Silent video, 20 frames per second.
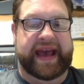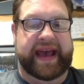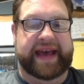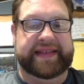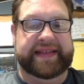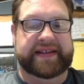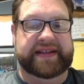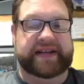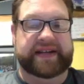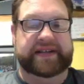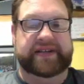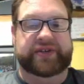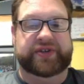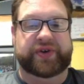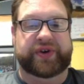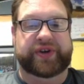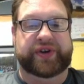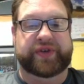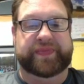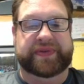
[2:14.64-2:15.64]
And the
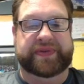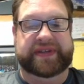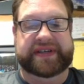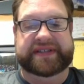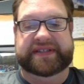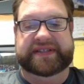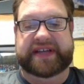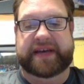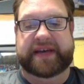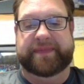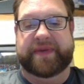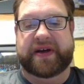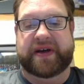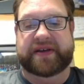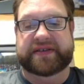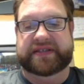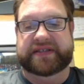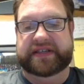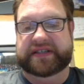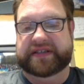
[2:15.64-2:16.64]
dictatorial police state
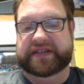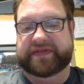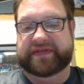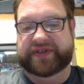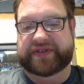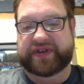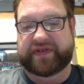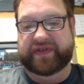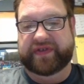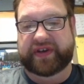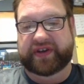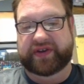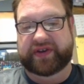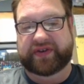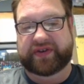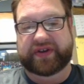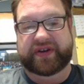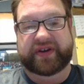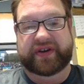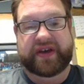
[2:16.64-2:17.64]
policies of the Soviet
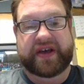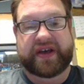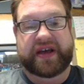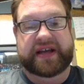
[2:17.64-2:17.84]
Union